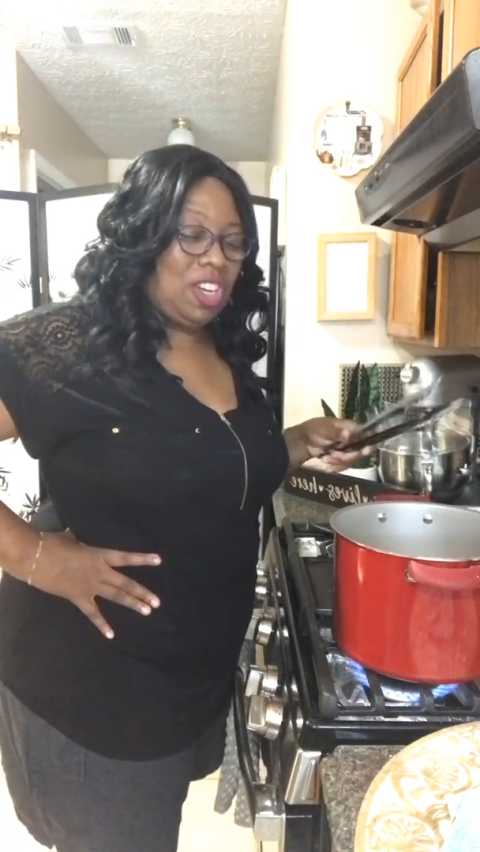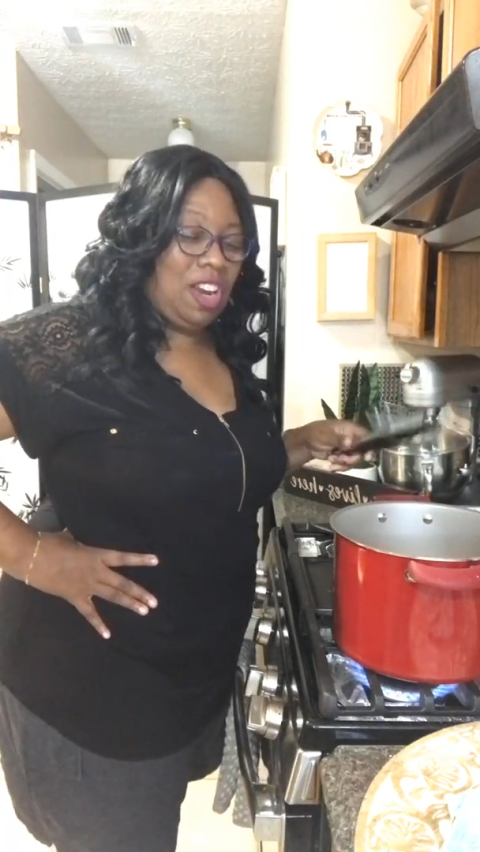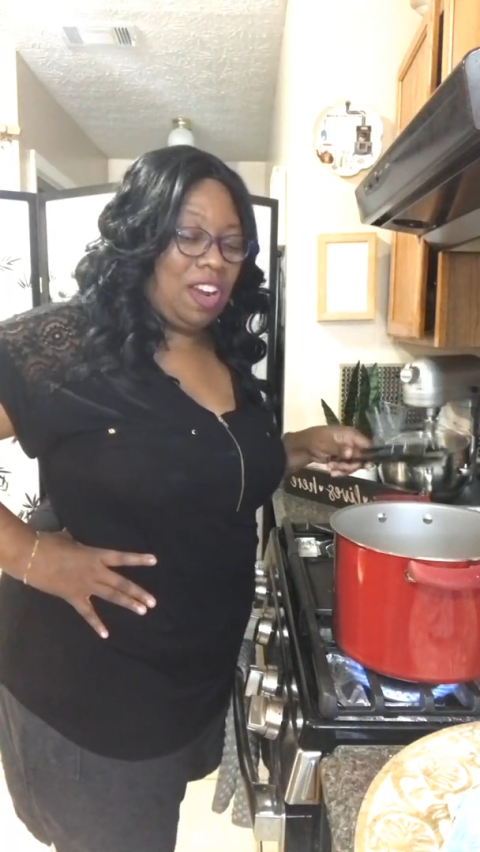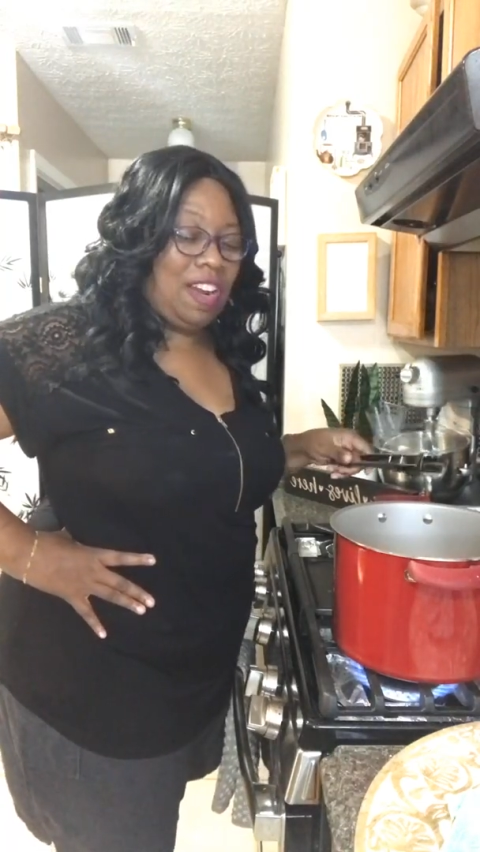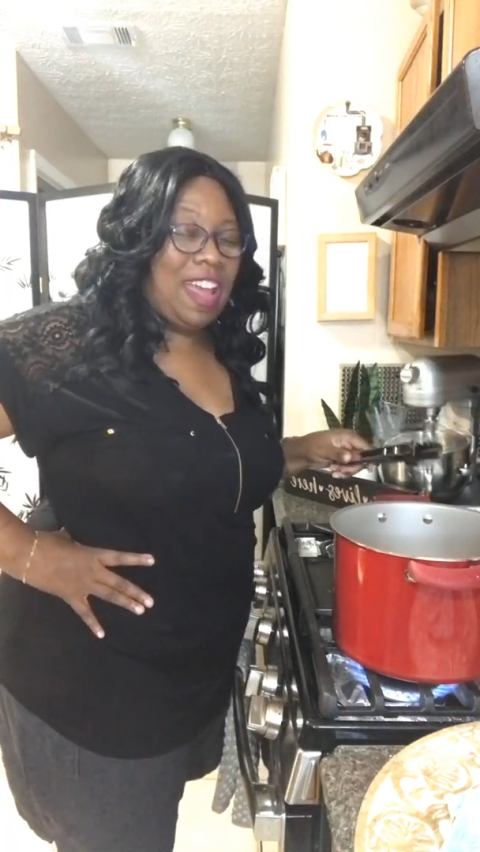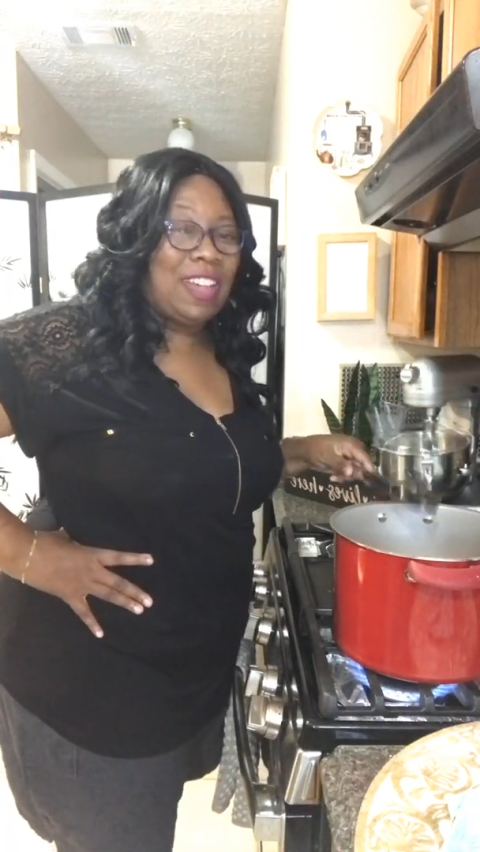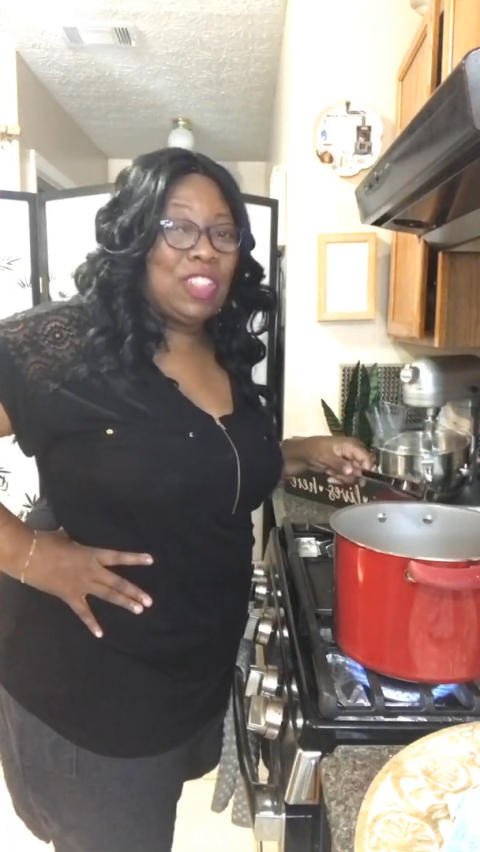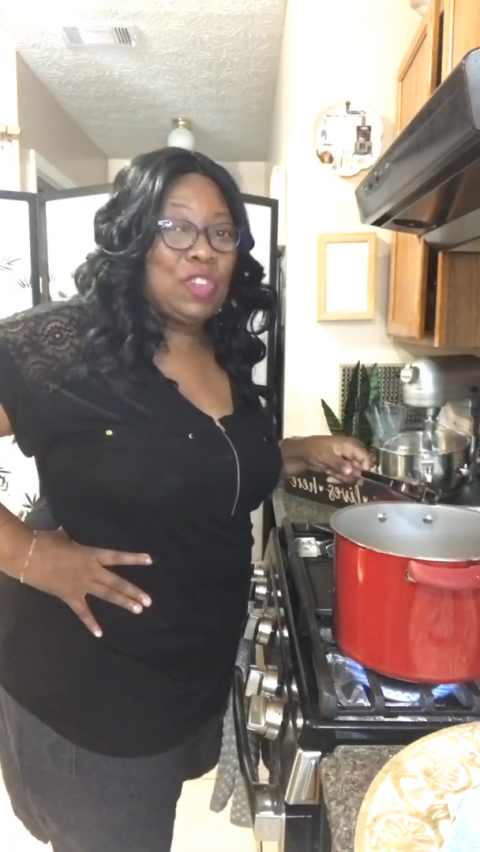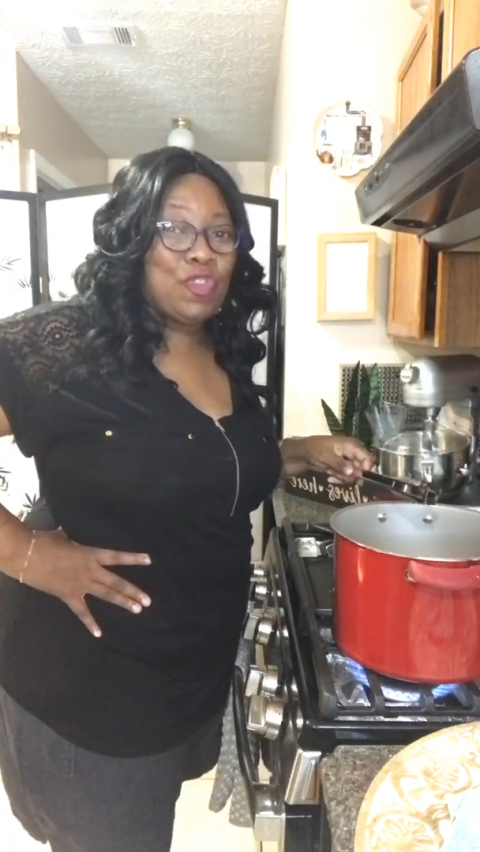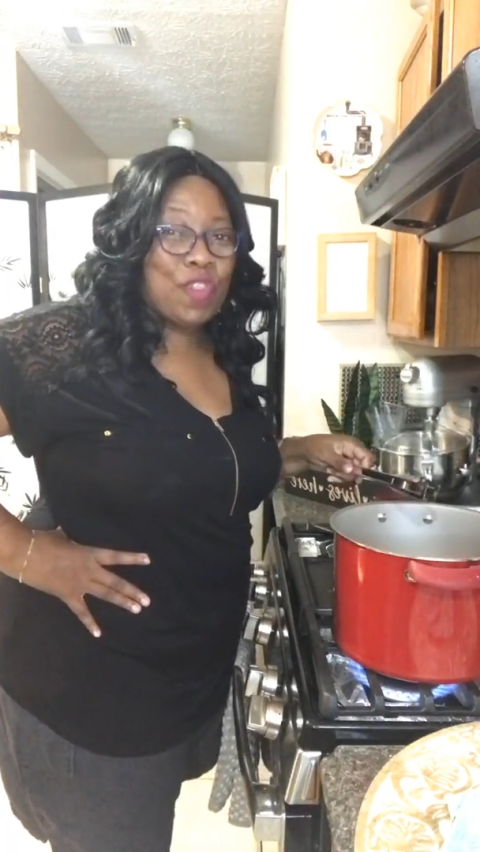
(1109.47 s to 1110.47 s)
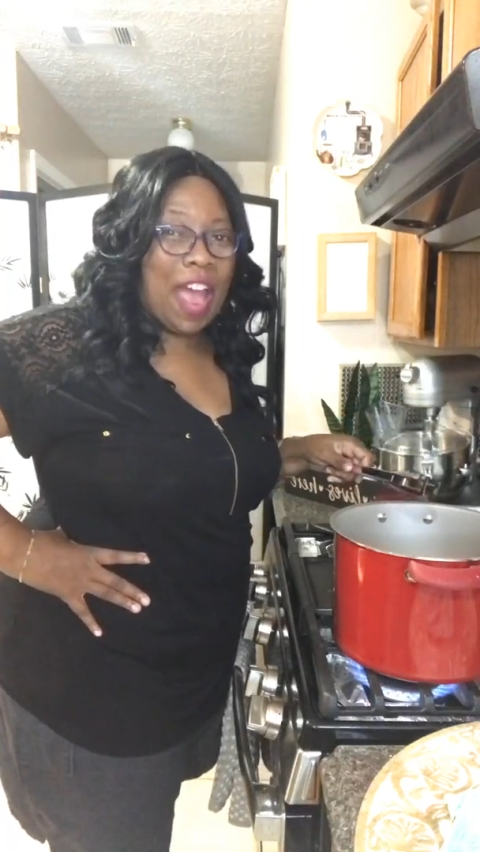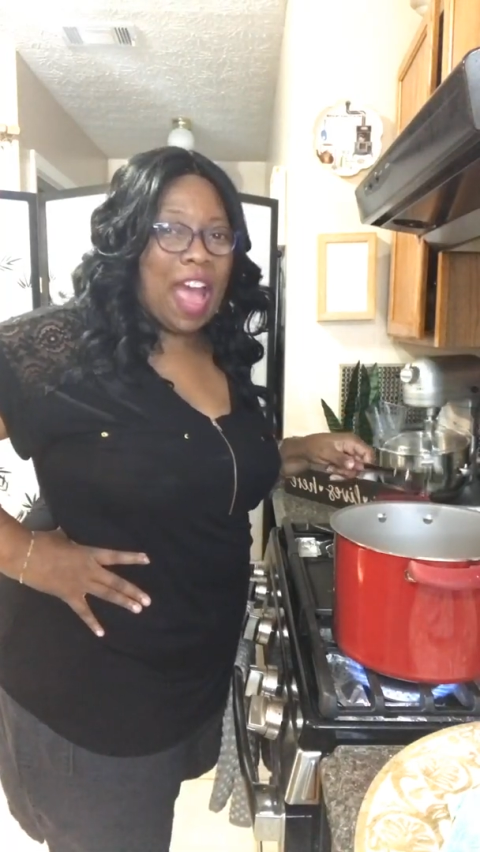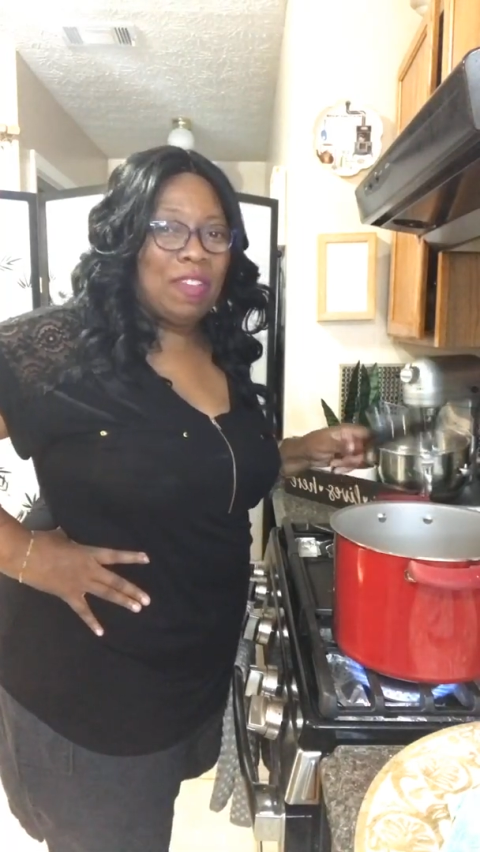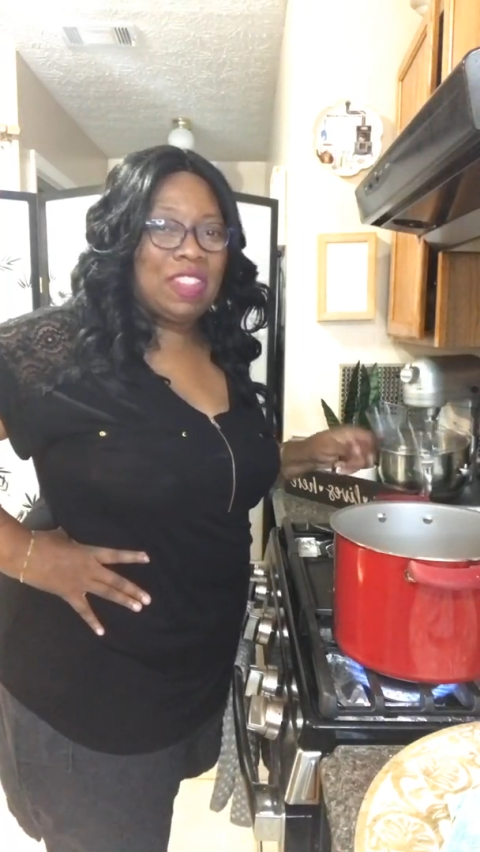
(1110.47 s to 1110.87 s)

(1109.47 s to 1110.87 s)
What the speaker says: her how to drive.